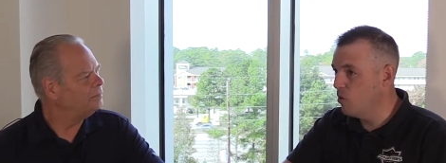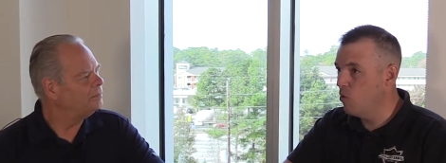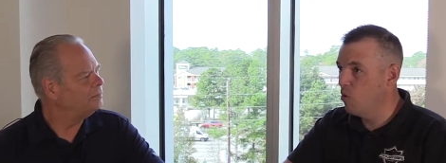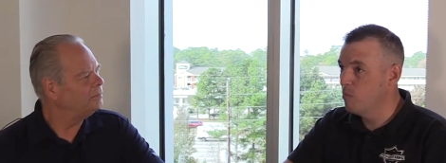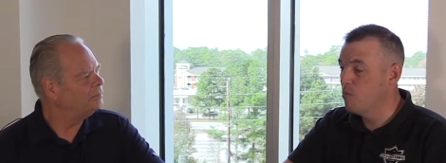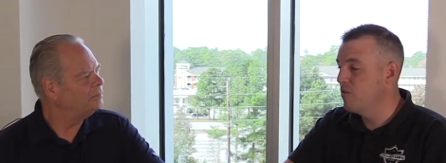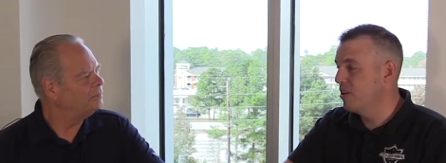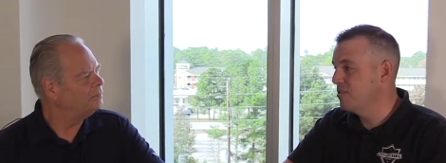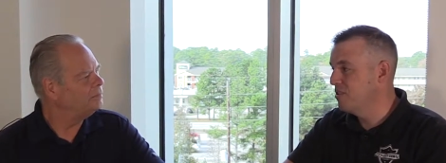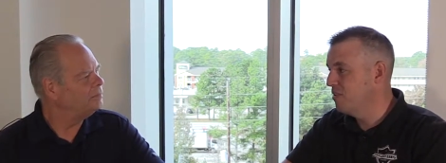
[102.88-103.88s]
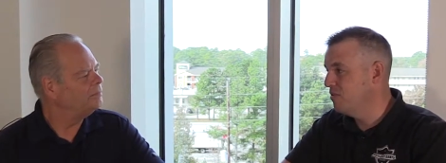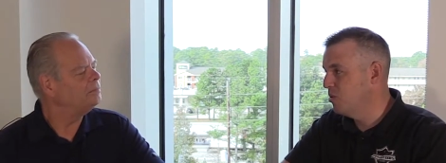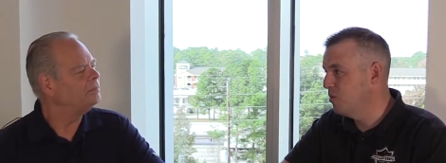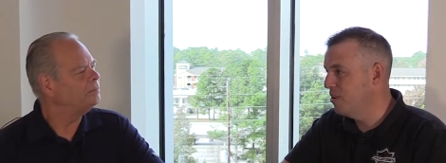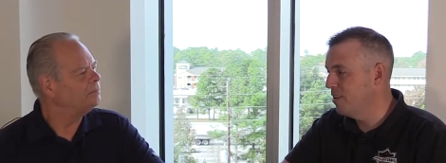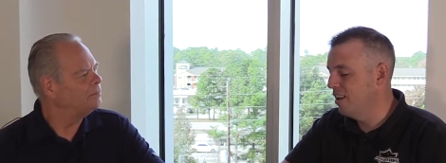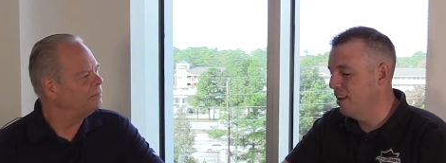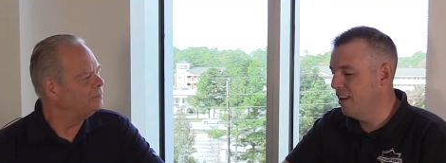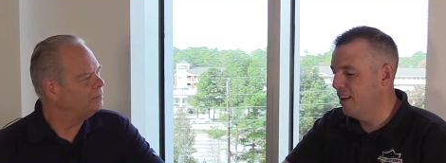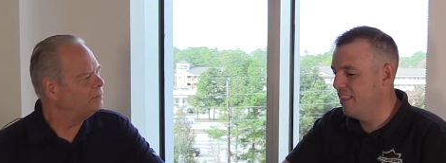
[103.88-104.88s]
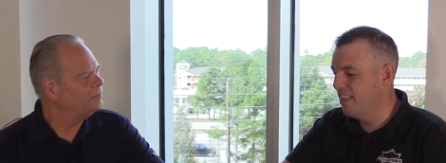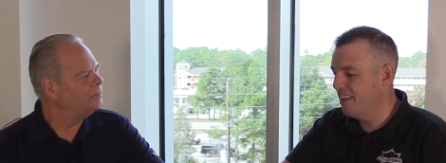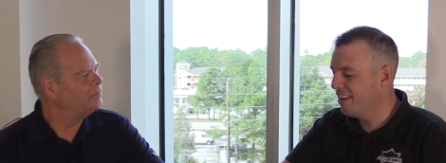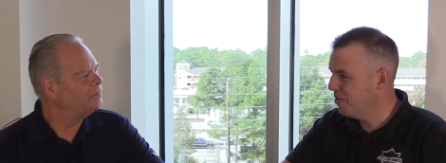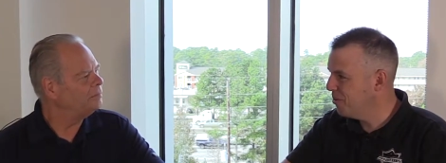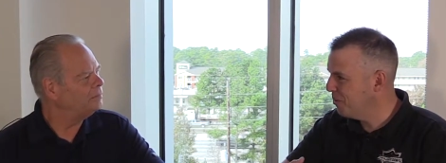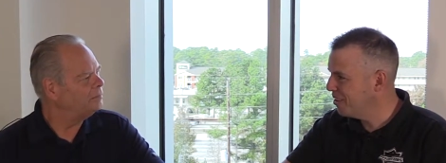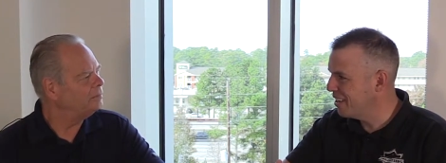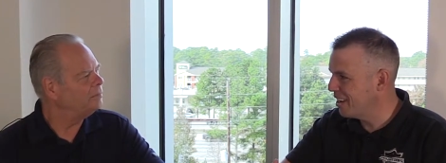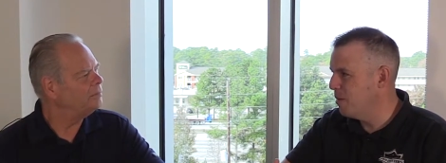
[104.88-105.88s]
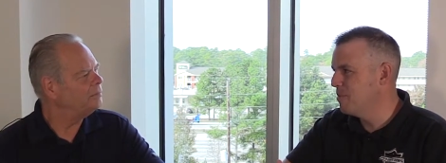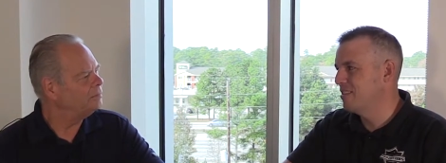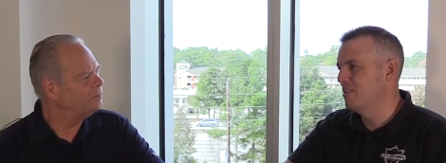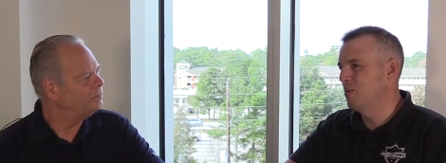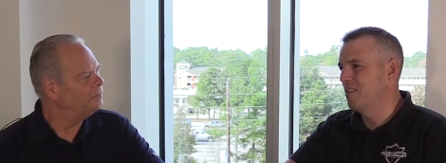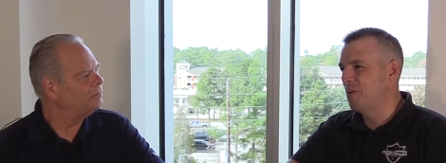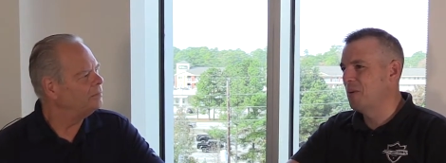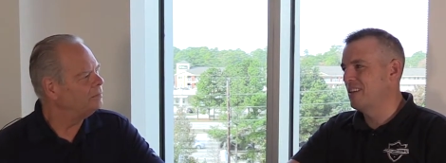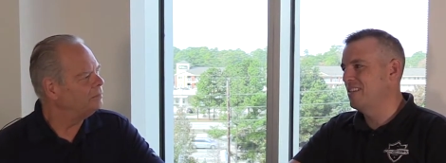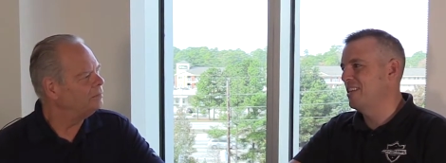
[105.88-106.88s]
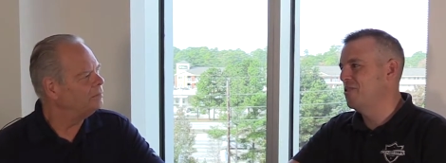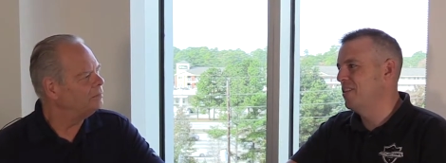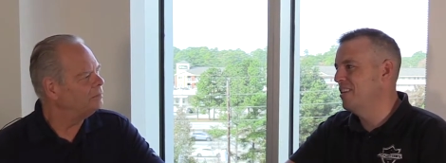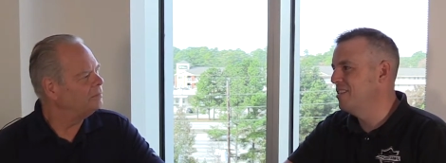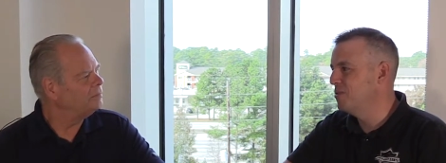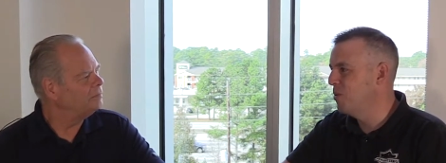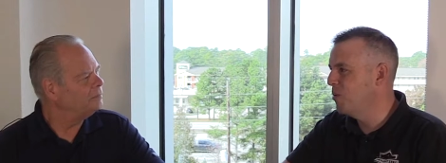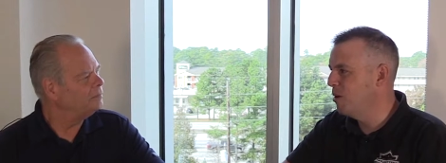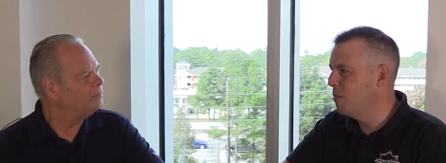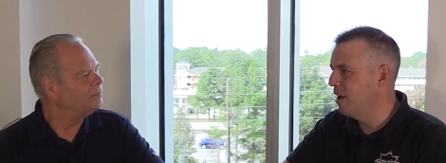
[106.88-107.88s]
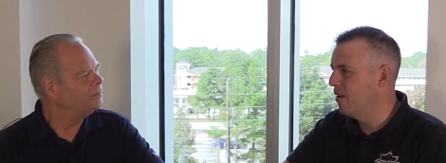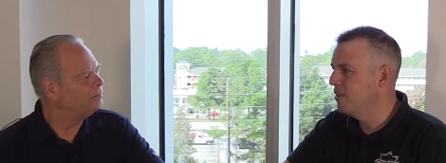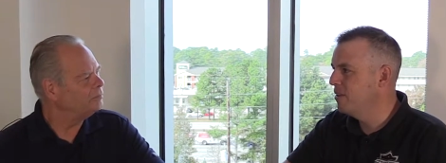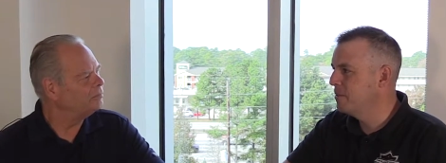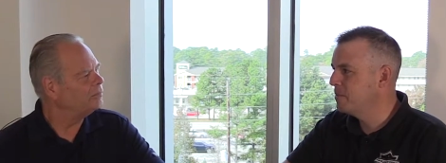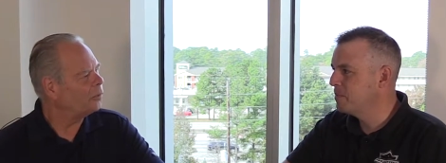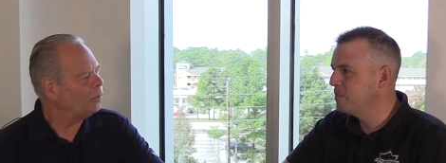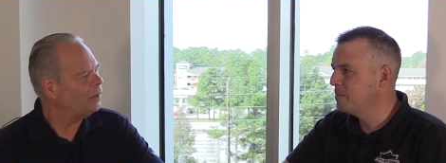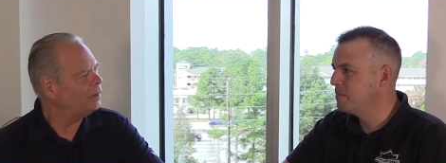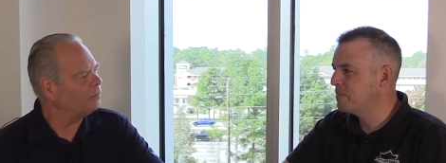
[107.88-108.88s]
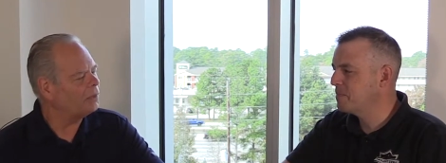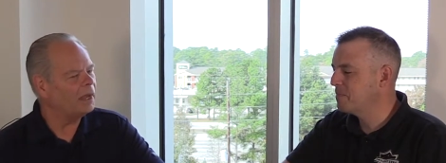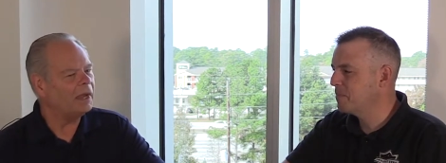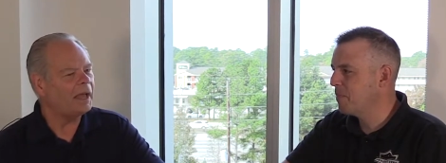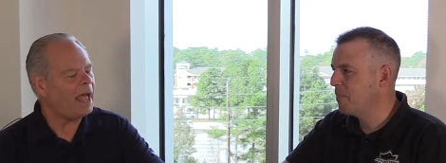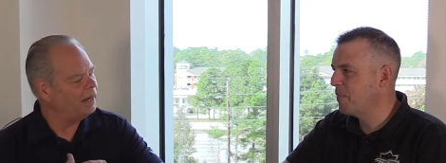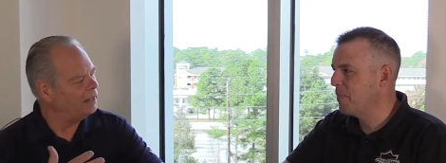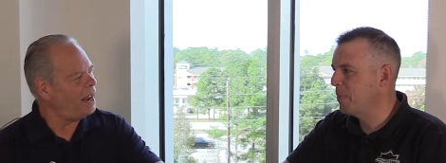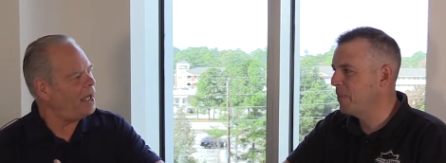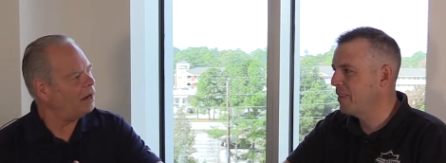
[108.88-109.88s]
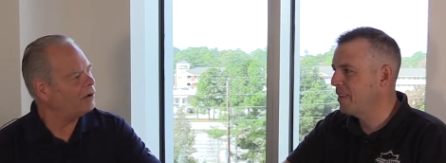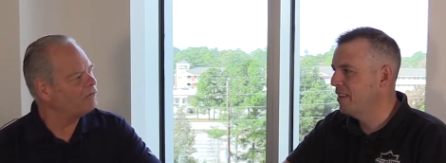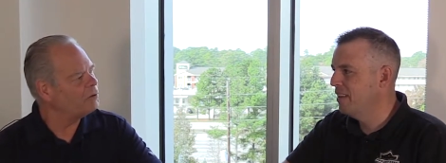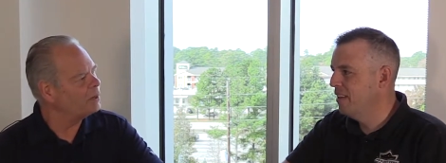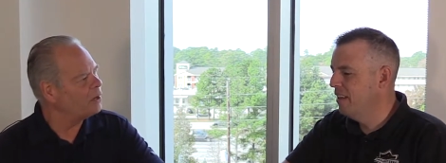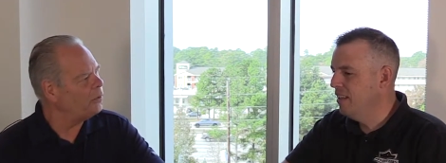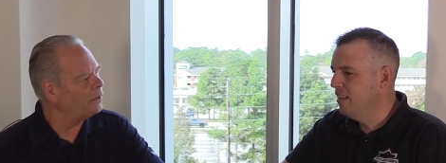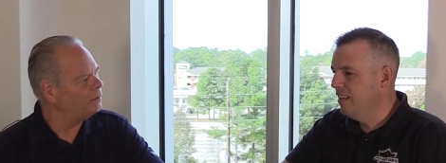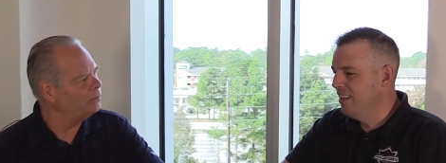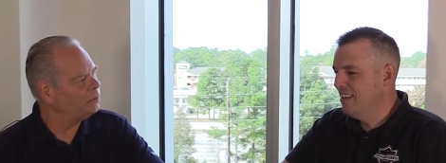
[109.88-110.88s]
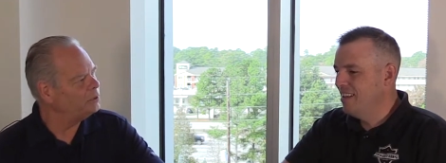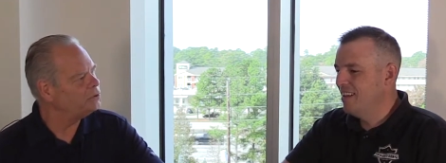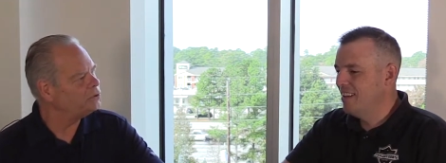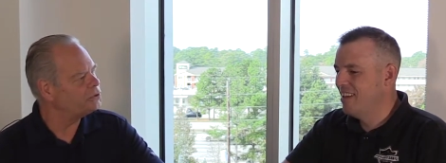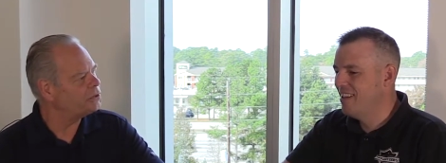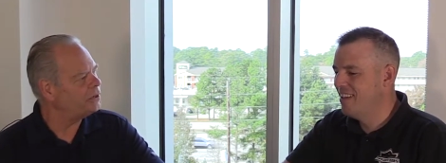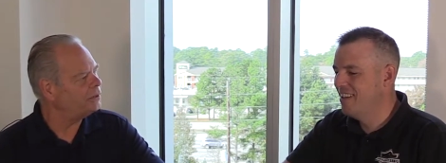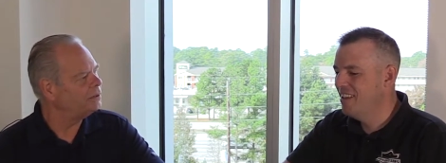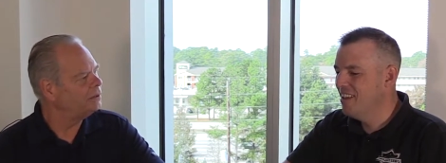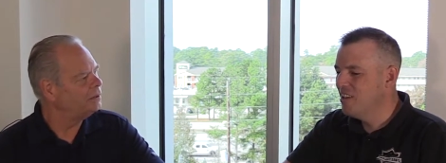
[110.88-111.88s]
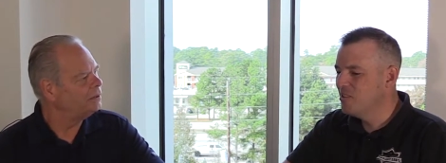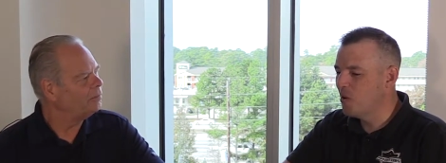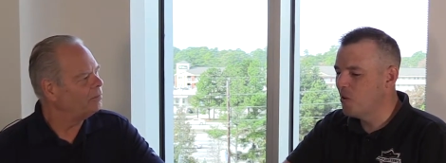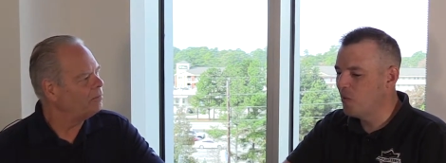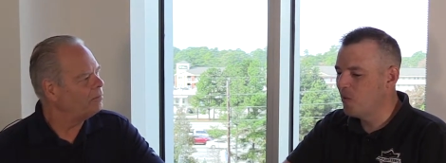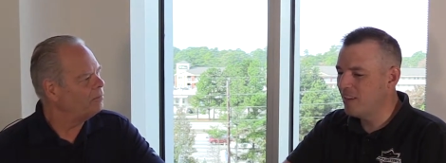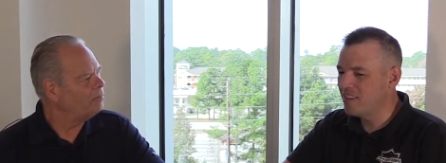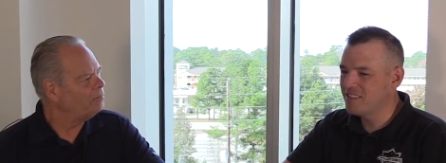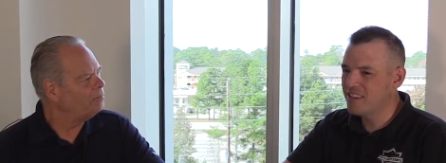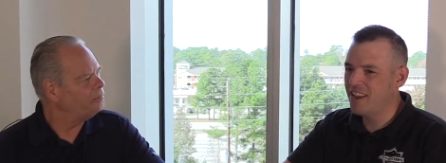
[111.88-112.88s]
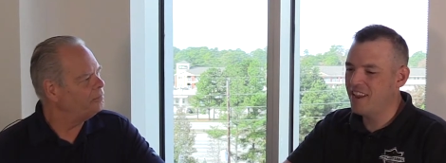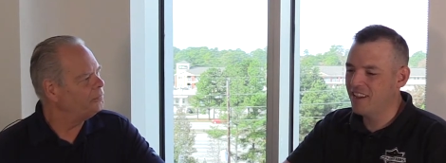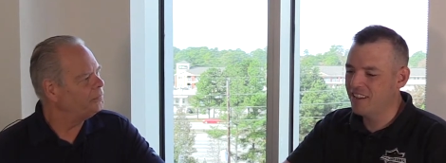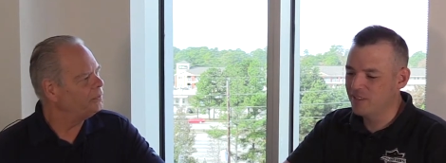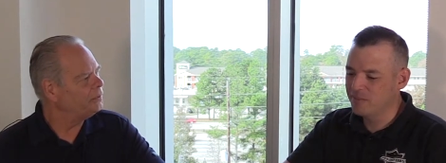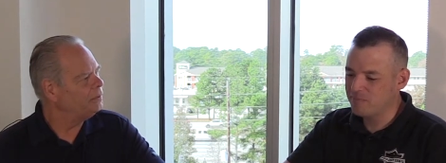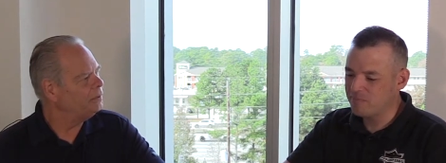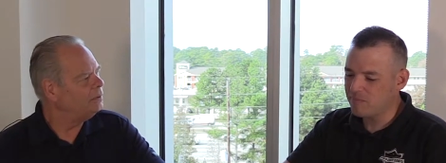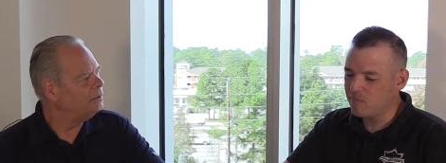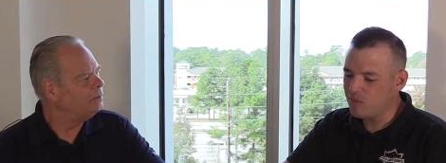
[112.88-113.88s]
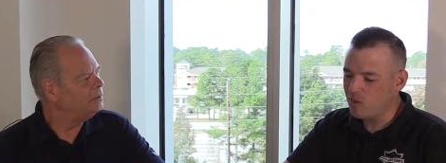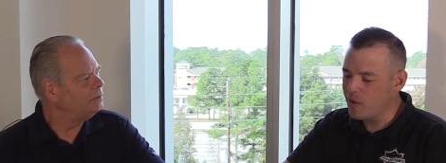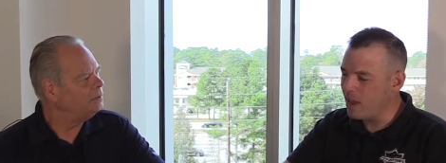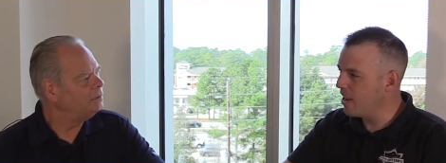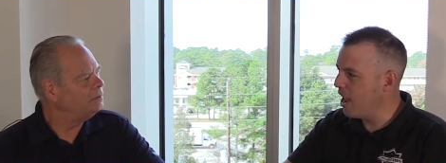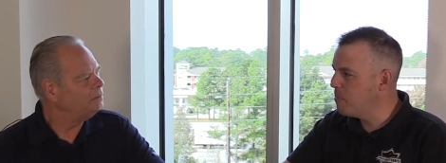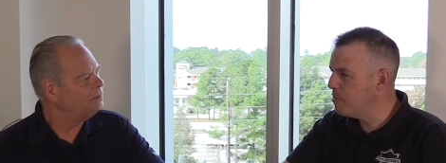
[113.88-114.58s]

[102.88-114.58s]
Speaker 1: or moving yourself forward. Uh, and that kind of really encompasses what the organization is and what we're about.
Speaker 2: Wow. Uh, how, how long have you been going? When did you start?
Speaker 1: So we like to say uh, we had a gap